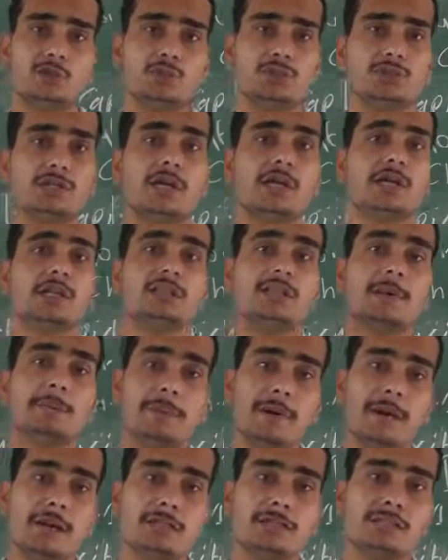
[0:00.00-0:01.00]
who? The
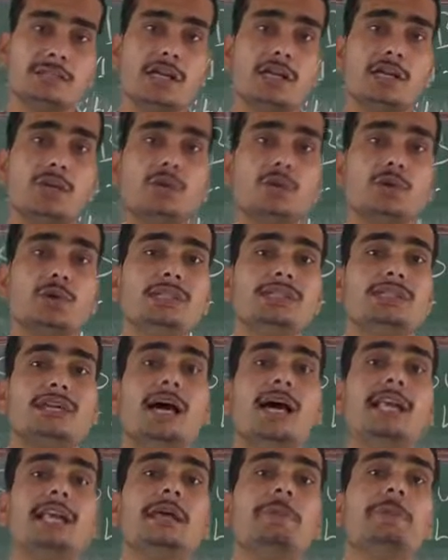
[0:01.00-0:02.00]
person who is
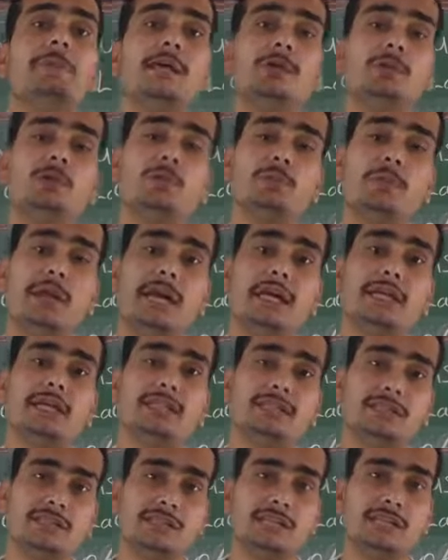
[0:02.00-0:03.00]
unable to make
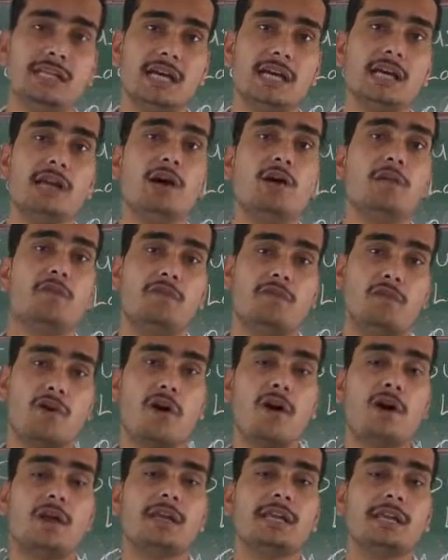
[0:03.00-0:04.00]
decision
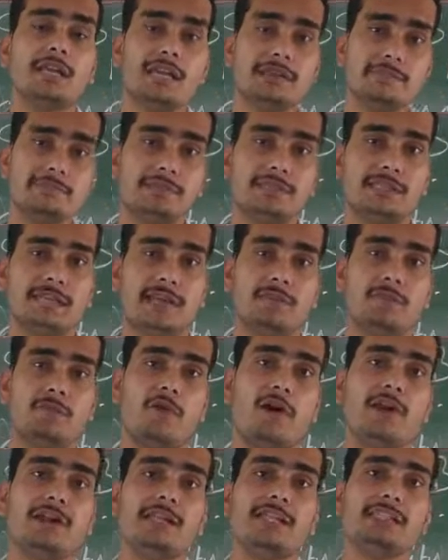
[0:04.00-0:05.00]
for himself,
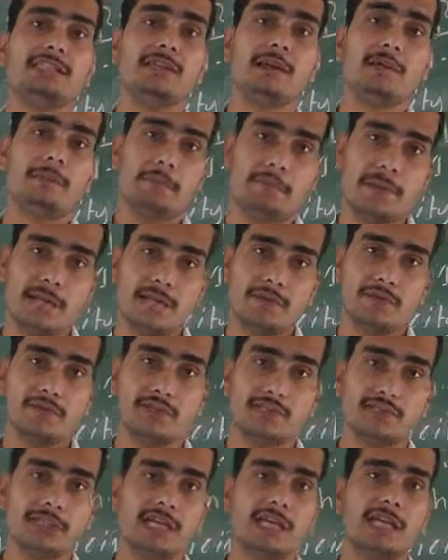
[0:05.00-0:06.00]
for his
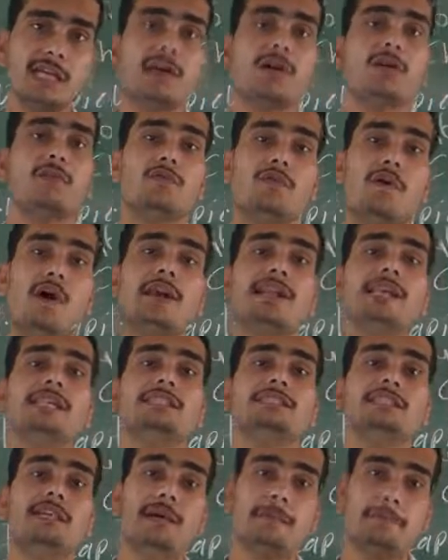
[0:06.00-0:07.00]
beneficiary, for
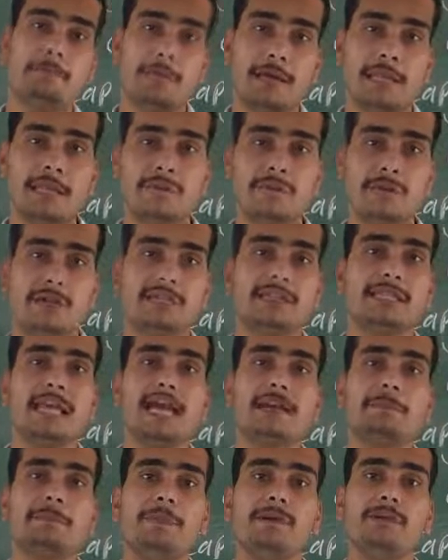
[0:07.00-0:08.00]
his benefit.
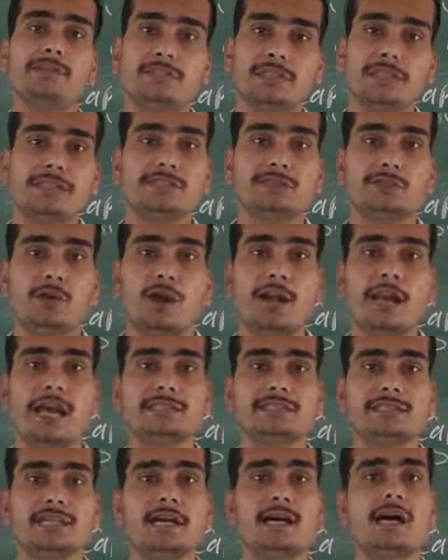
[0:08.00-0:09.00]
That person is called
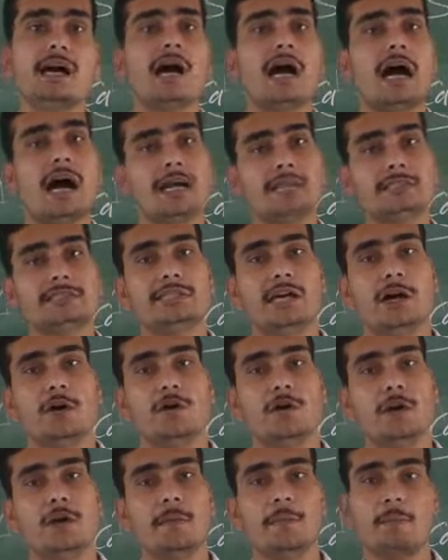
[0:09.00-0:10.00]
as a
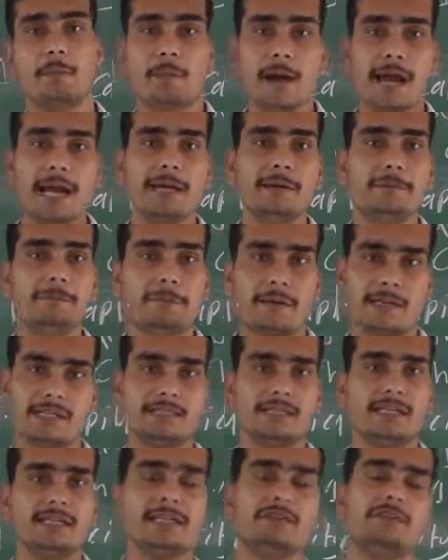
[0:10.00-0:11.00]
unsound mind
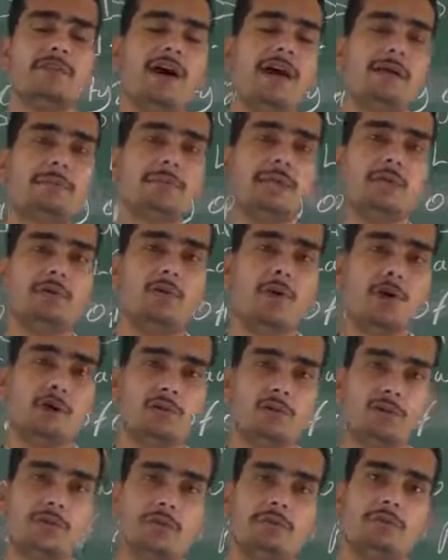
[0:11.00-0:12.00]
person. If I
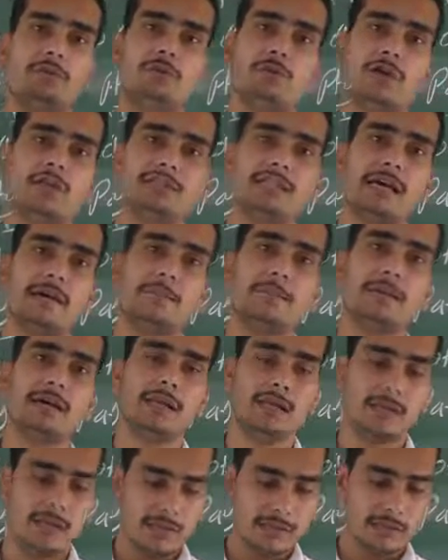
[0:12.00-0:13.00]
want to giving you
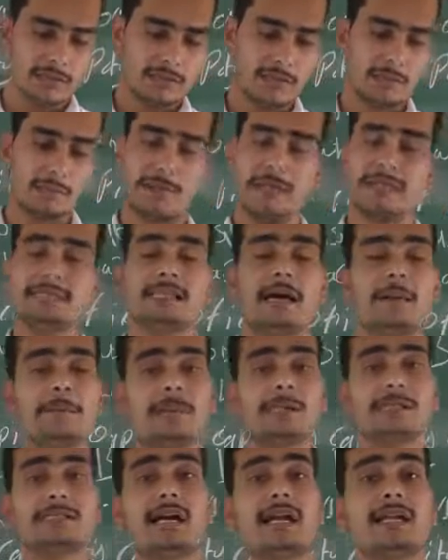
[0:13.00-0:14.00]
example, the
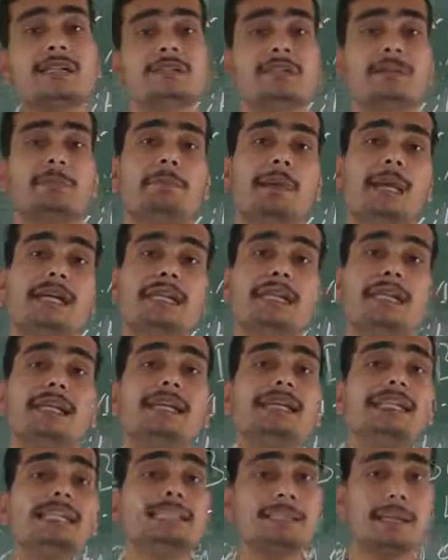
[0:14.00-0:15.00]
examples are the
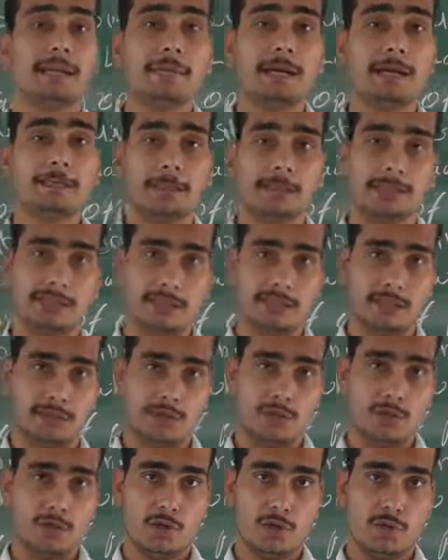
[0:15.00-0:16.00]
mentally disabled
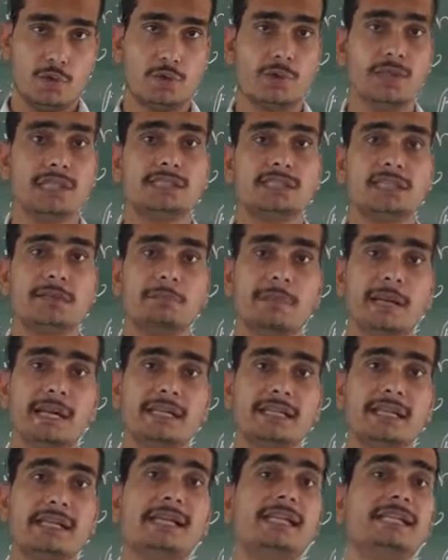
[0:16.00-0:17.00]
person. Who is
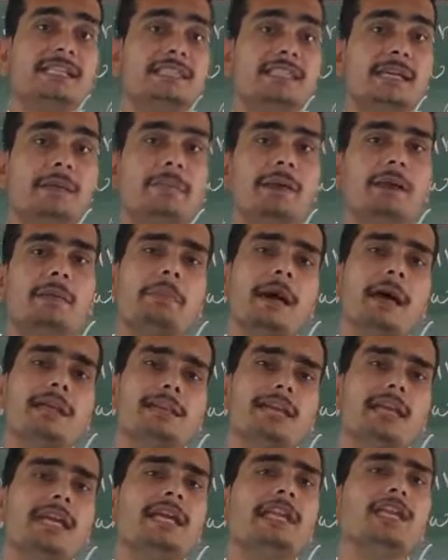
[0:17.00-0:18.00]
mentally disabled by
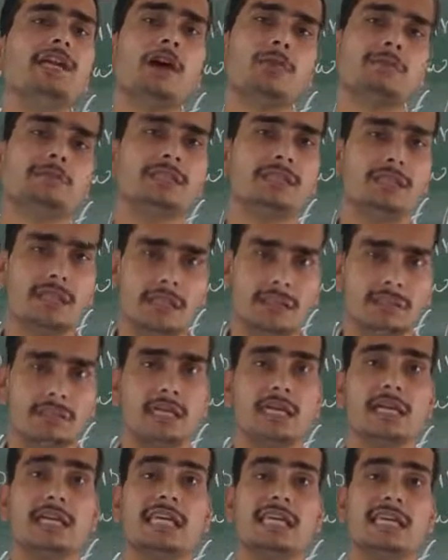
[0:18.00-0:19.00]
any of the things.
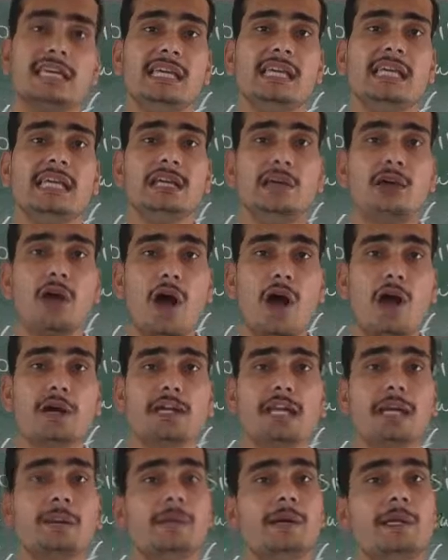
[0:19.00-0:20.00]
He
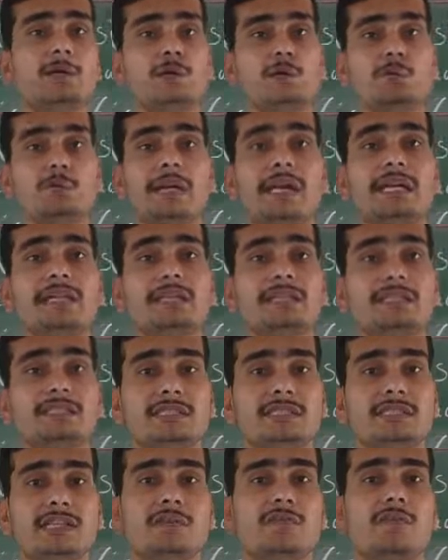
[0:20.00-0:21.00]
not able to make
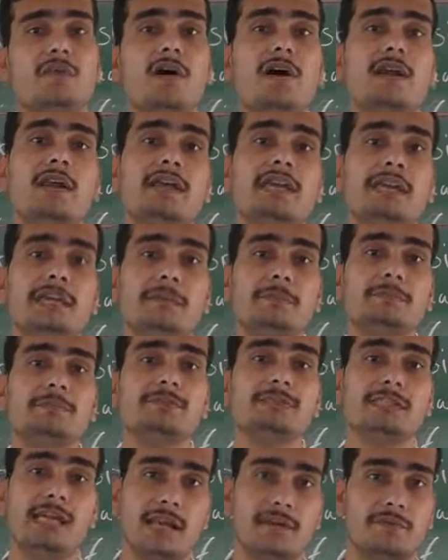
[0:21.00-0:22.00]
decision for
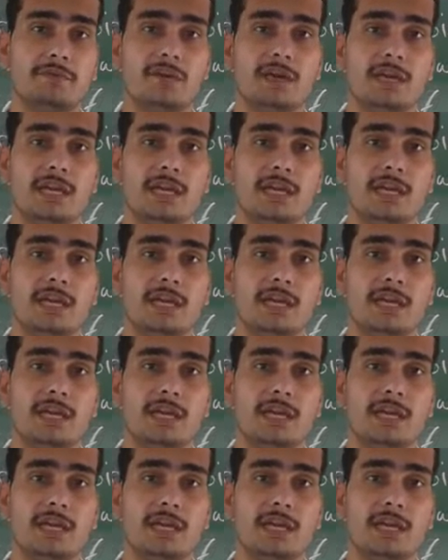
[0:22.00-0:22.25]
himself.